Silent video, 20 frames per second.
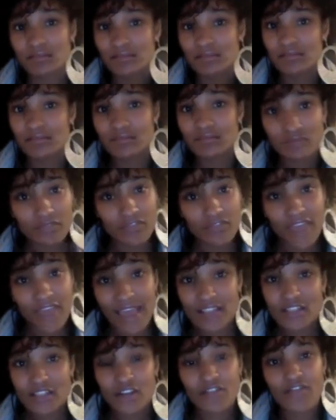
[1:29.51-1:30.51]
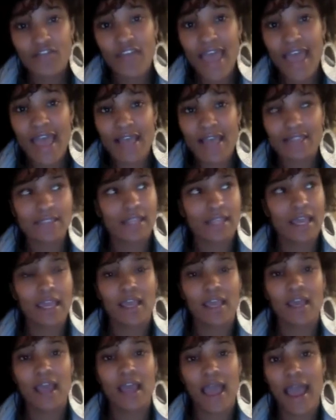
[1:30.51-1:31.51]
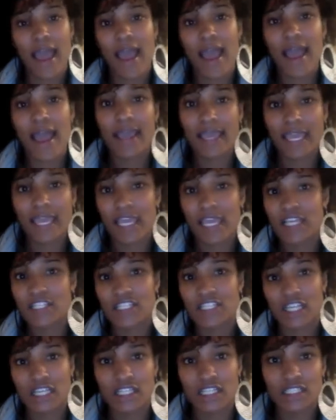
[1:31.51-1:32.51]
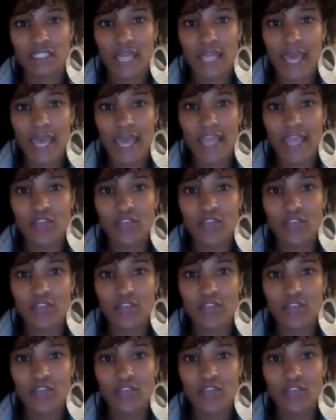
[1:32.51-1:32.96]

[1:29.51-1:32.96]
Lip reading: facts are facts. Like, I can't change that.